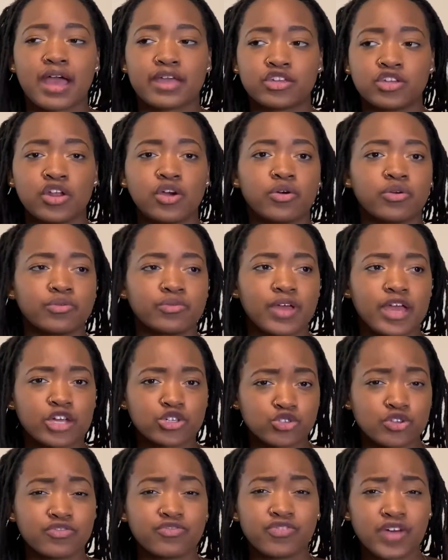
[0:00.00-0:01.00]
you know,
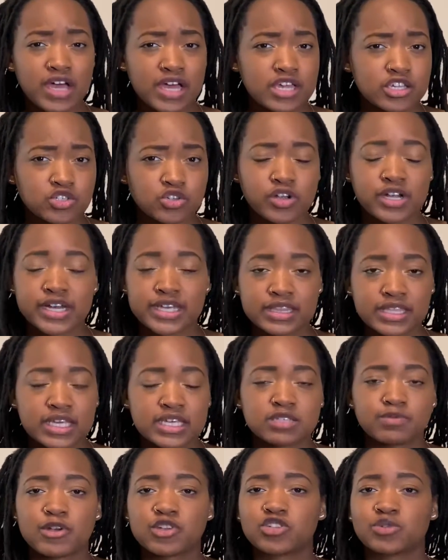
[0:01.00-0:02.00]
extra fuzz or anything,
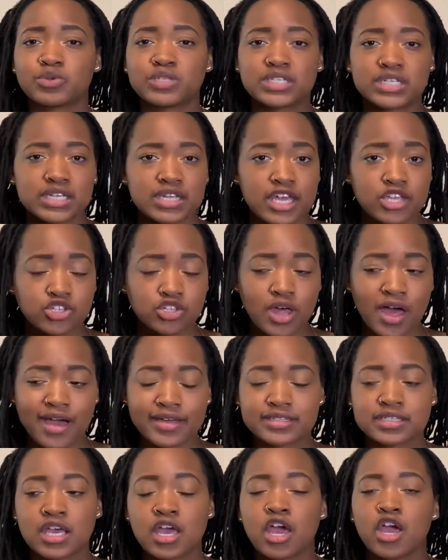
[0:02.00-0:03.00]
especially with teenage locks,